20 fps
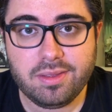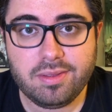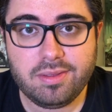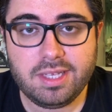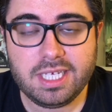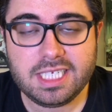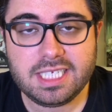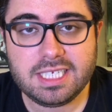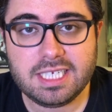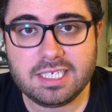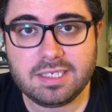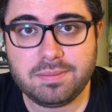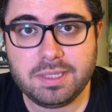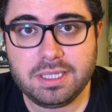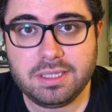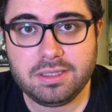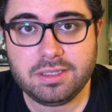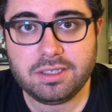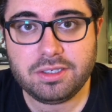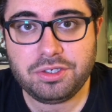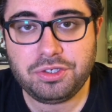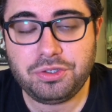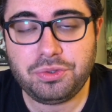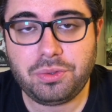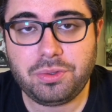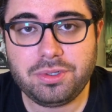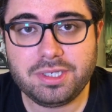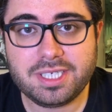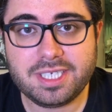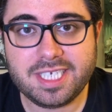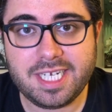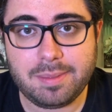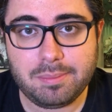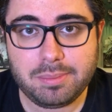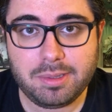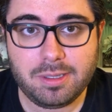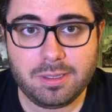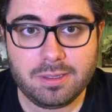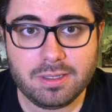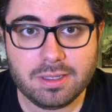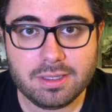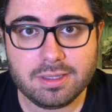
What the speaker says: this has been the short example